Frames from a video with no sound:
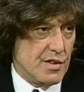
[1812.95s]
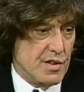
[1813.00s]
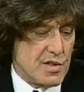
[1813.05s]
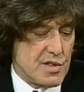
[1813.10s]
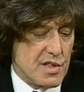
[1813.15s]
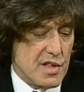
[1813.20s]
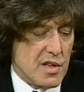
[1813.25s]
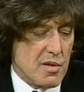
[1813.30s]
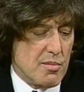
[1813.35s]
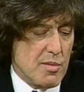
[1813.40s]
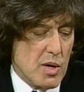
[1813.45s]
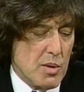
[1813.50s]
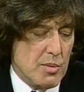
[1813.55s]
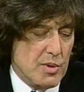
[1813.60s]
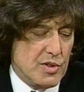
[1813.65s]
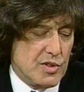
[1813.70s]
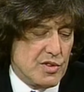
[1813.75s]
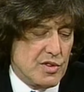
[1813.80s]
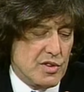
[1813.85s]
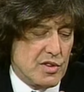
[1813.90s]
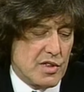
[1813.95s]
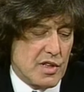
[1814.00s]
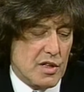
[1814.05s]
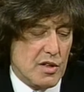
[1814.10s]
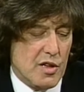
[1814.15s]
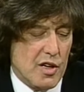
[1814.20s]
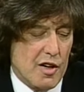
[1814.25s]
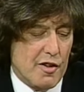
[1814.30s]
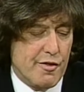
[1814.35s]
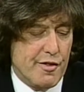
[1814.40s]
You see, the moment you
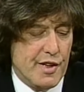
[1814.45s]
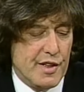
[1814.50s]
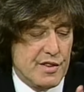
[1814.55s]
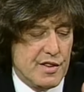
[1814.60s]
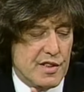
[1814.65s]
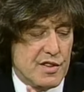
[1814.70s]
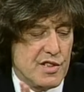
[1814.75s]
go off it,